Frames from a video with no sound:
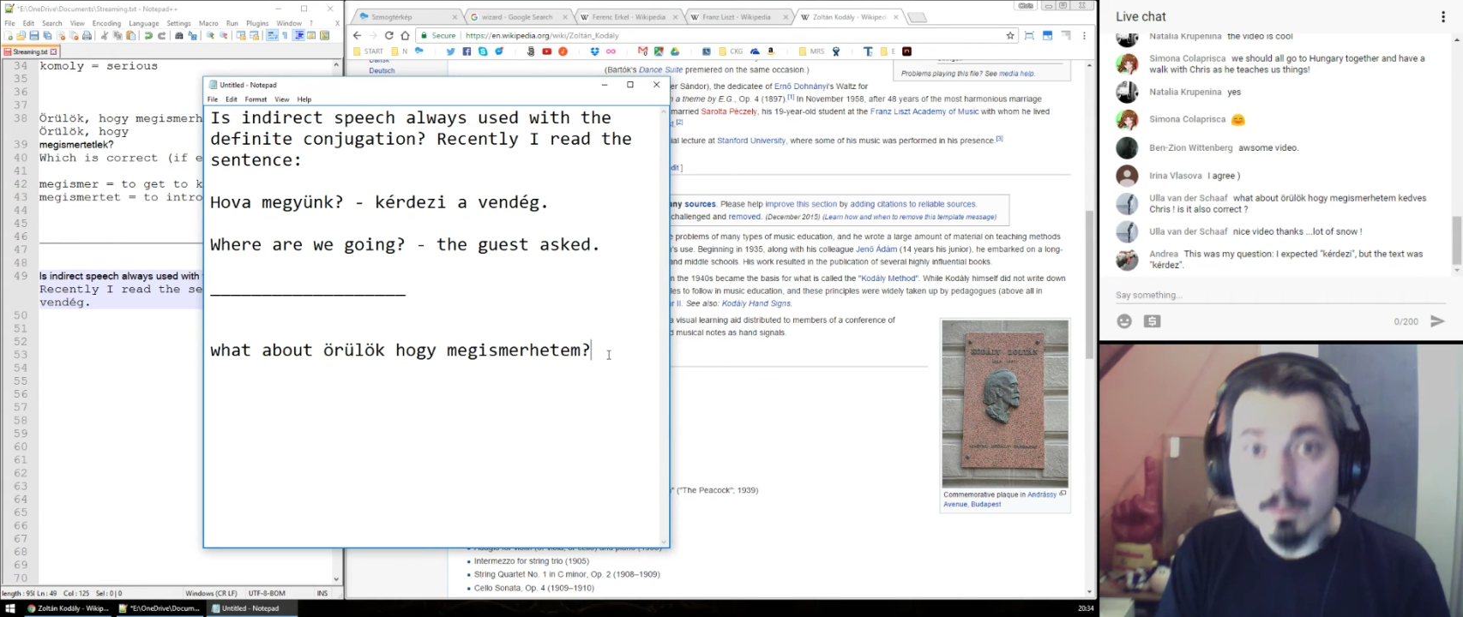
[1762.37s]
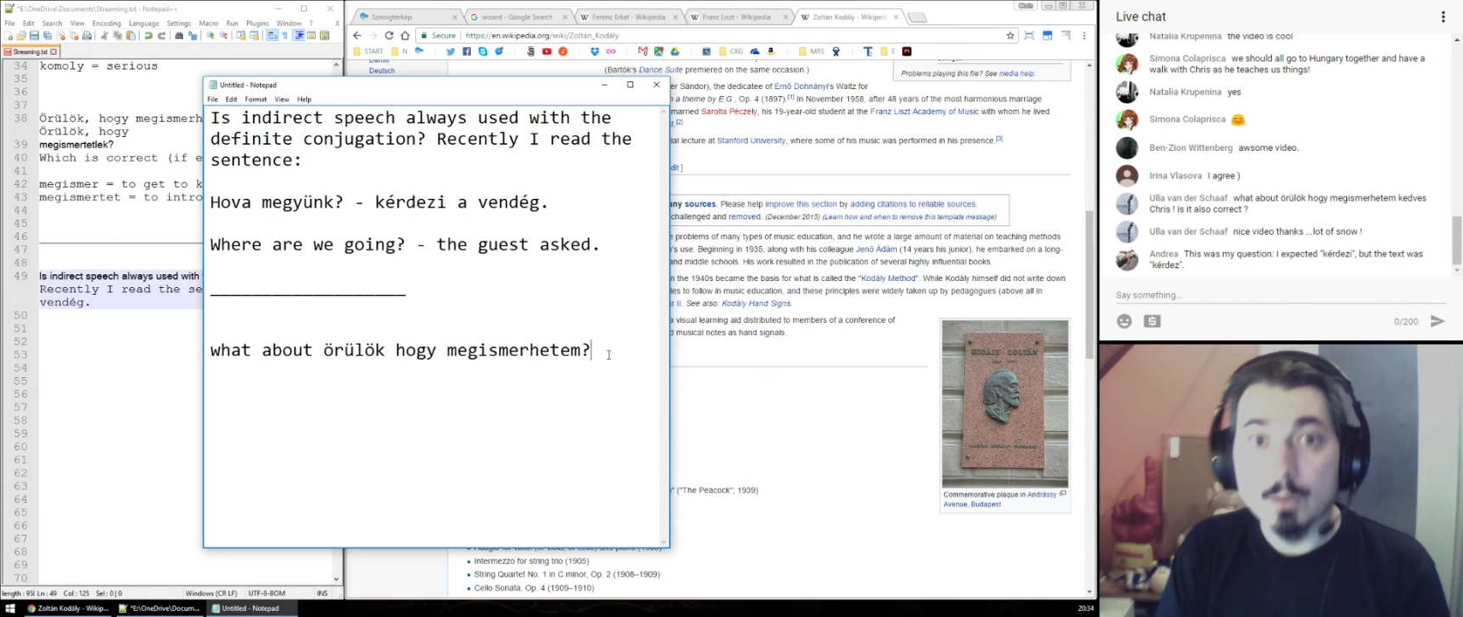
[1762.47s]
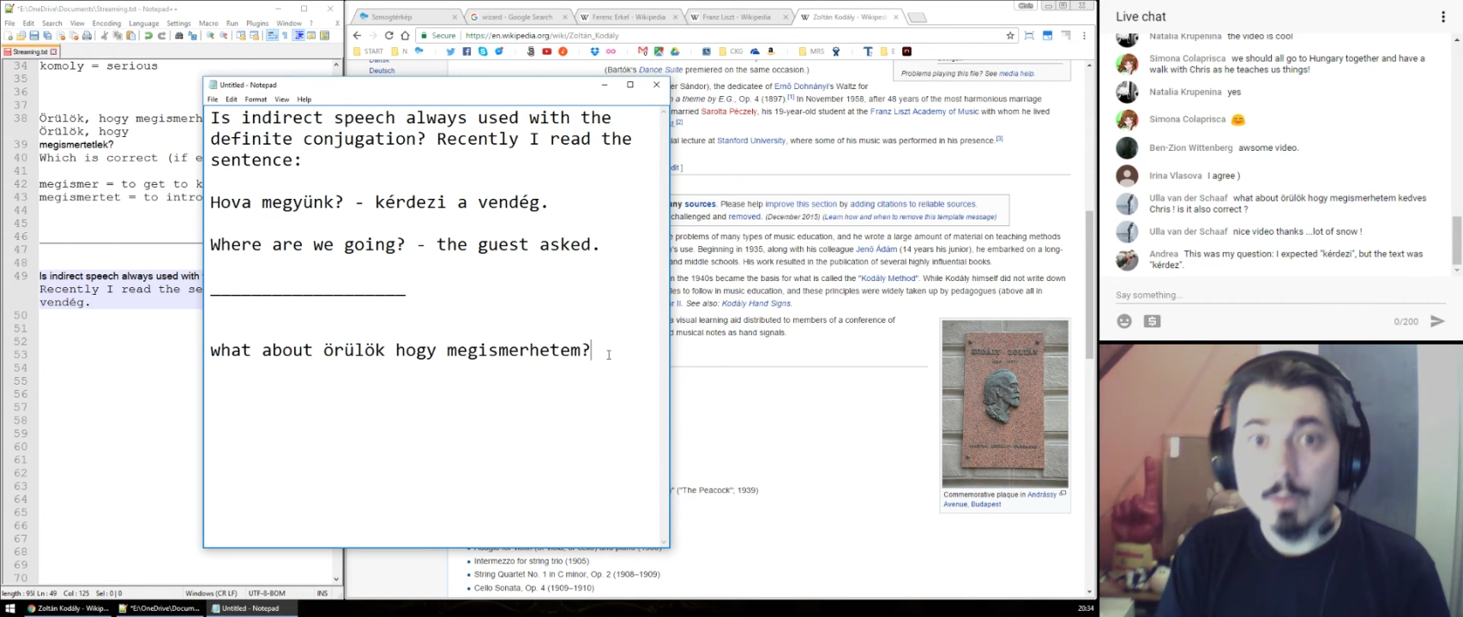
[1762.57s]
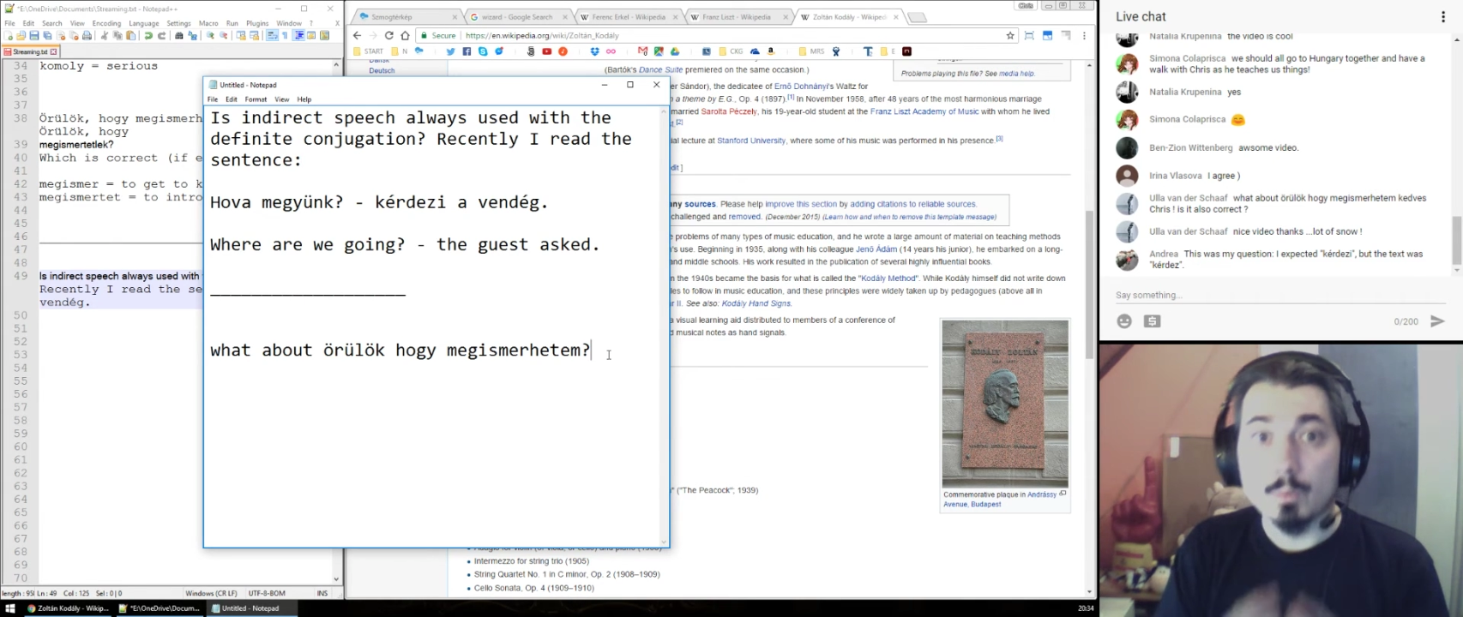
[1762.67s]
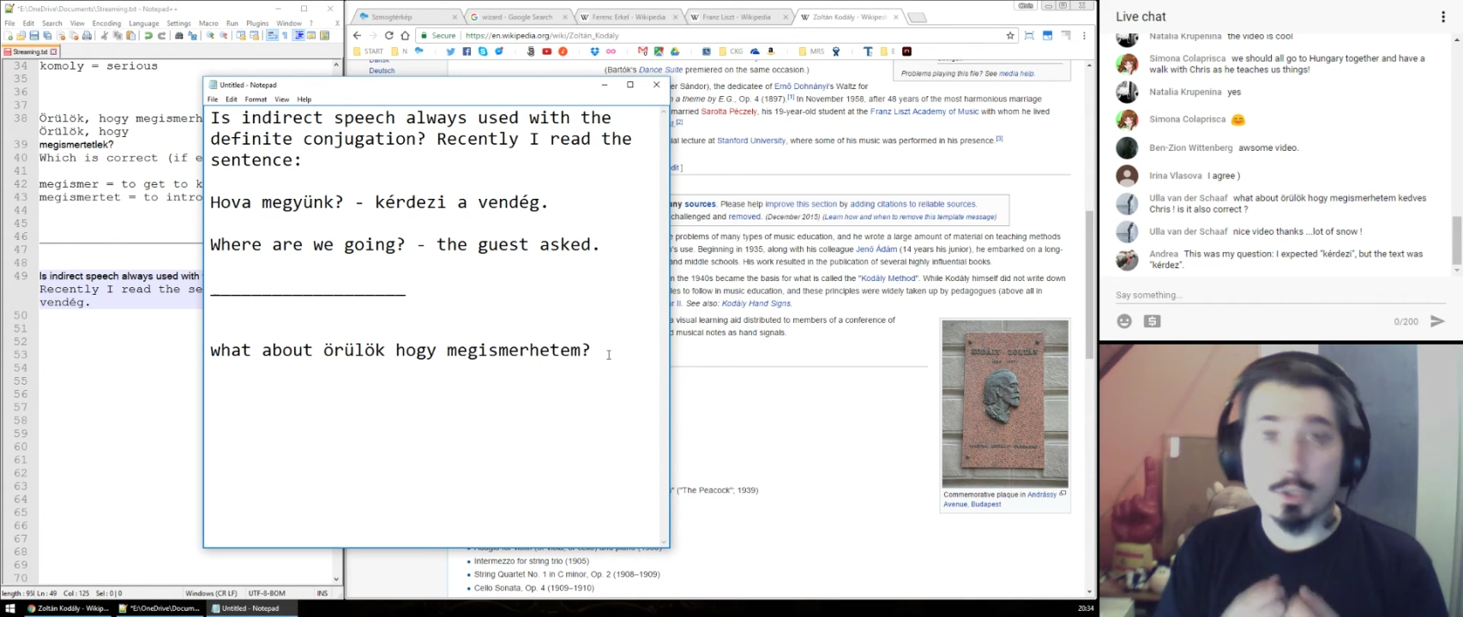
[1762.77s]

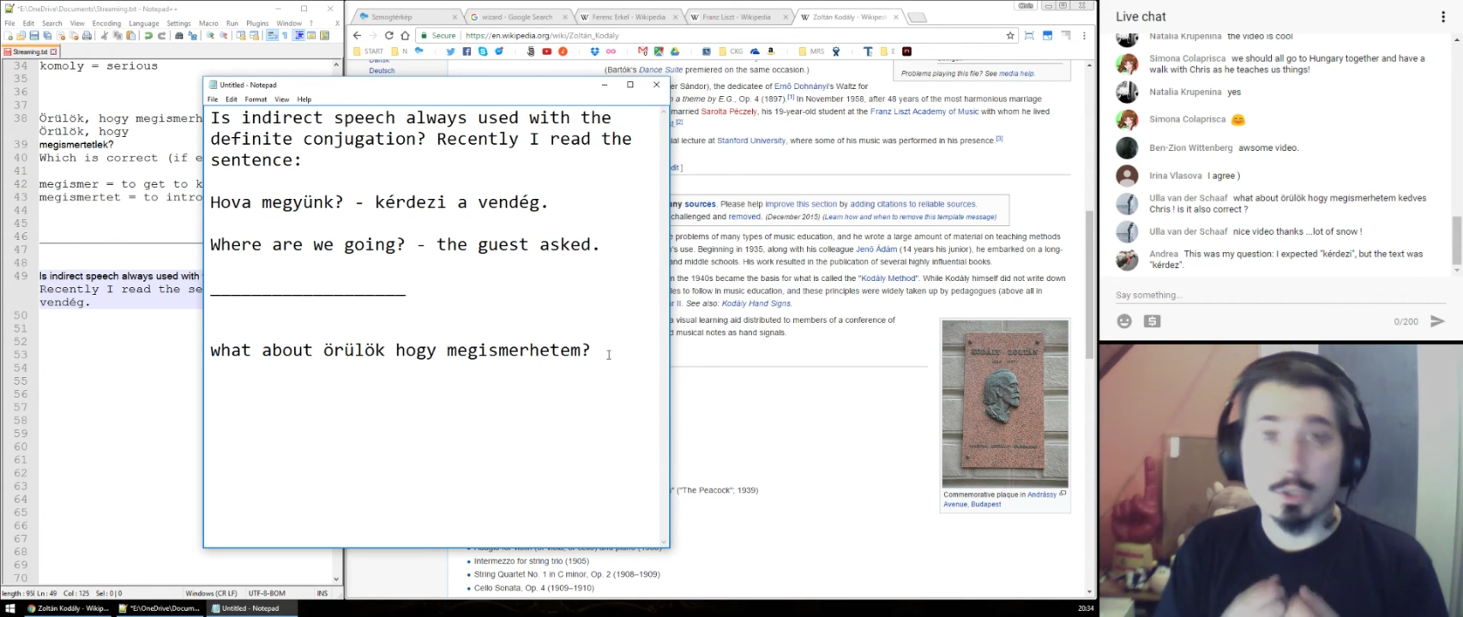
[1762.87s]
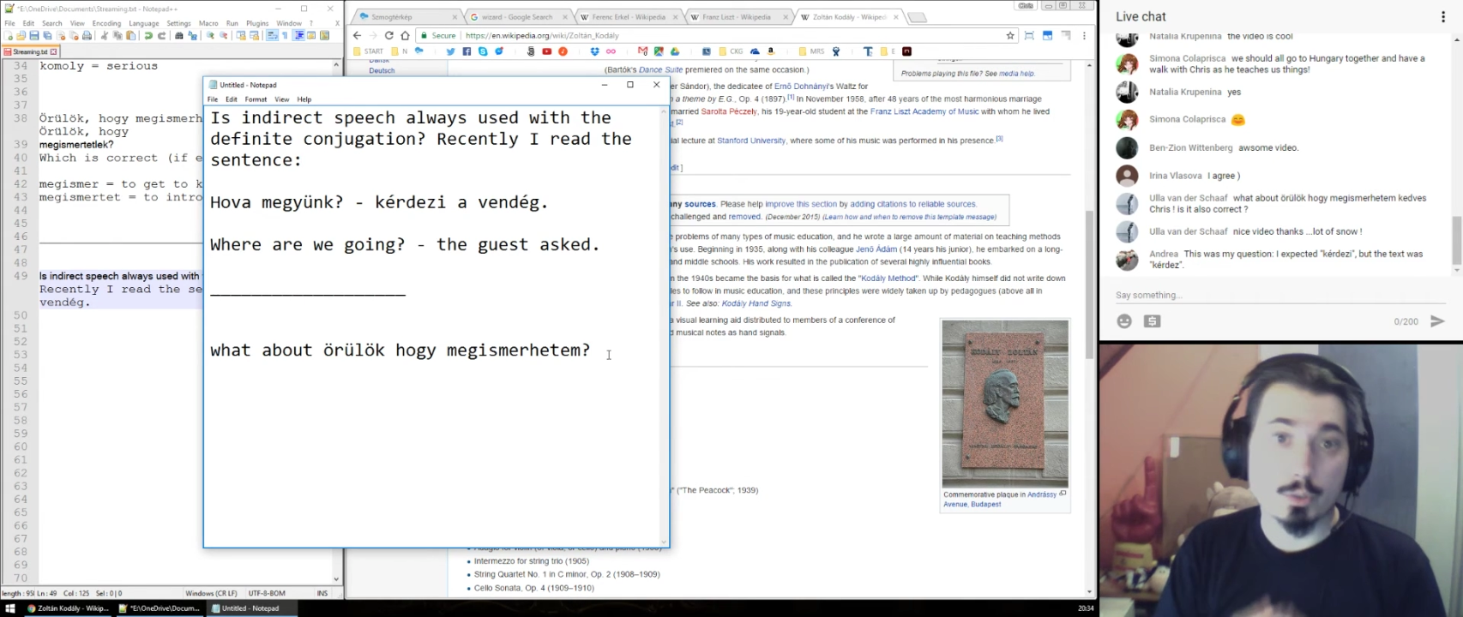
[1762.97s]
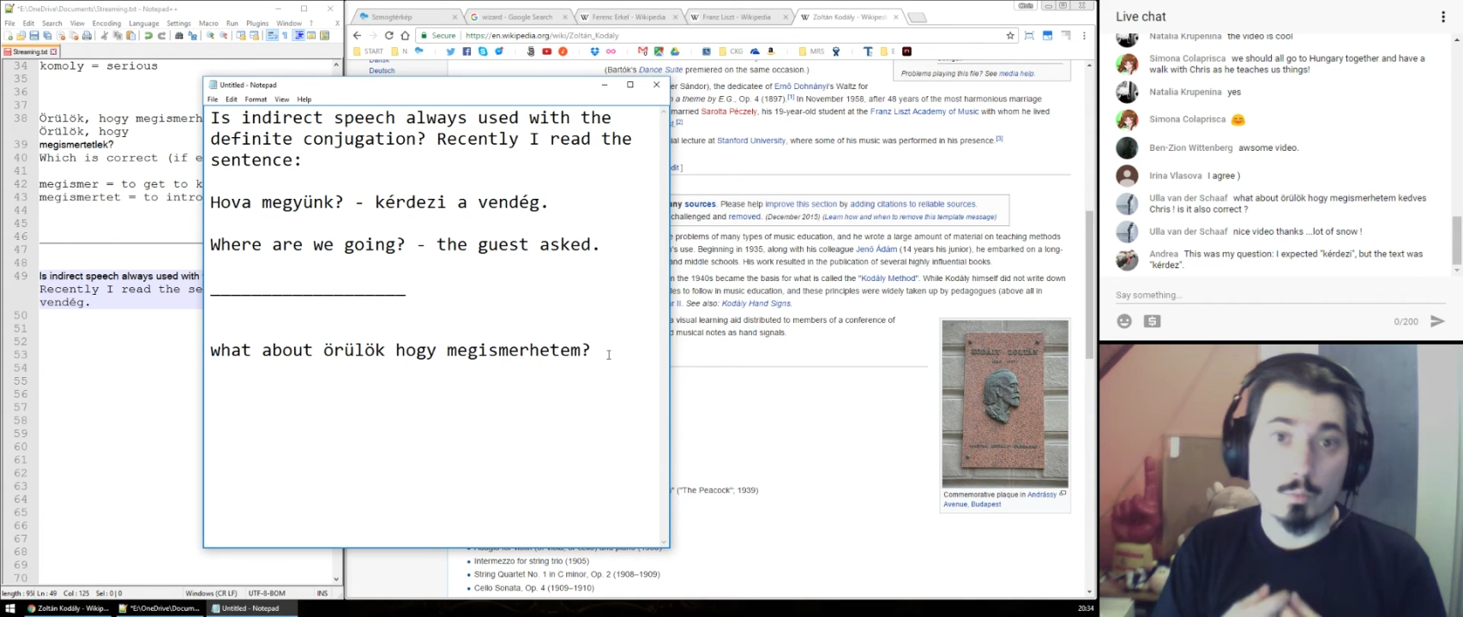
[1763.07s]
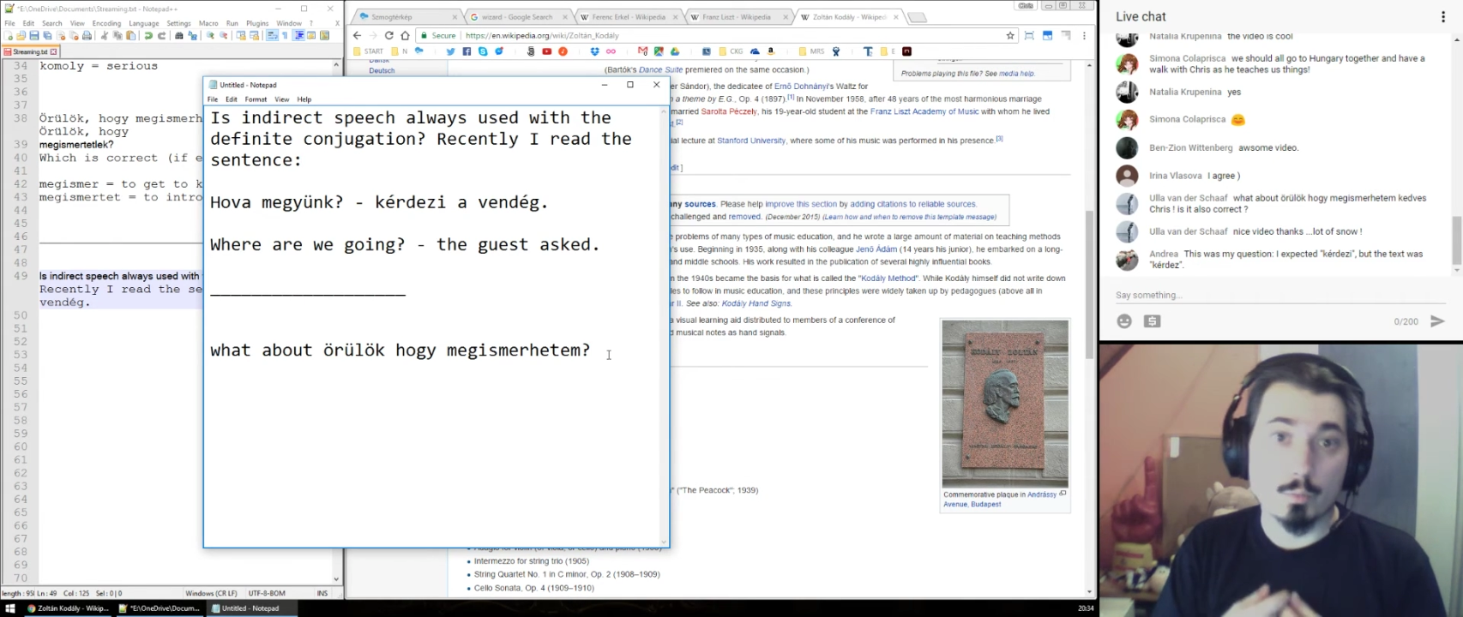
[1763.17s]
which would